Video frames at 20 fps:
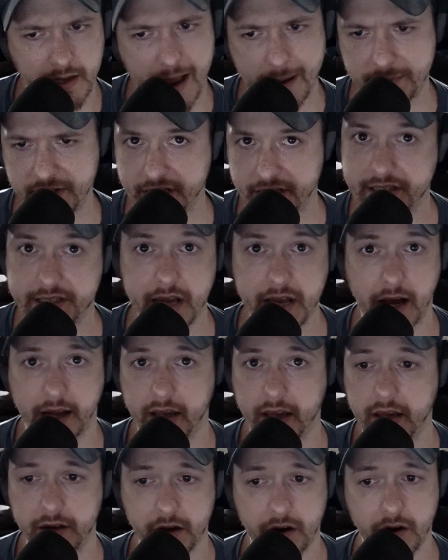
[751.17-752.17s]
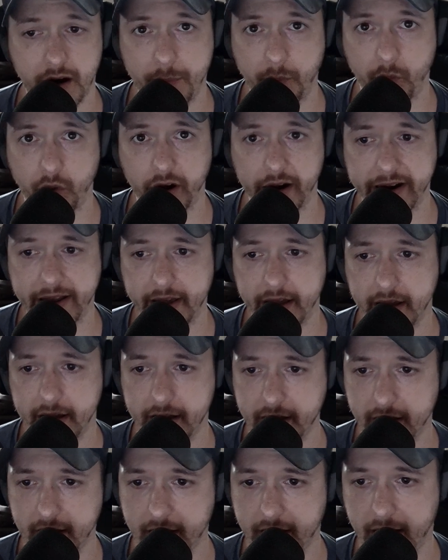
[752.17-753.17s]
i'm just stuck you know i'm worried
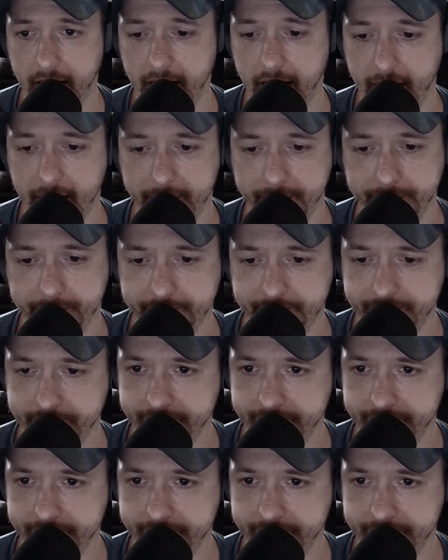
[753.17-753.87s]
um,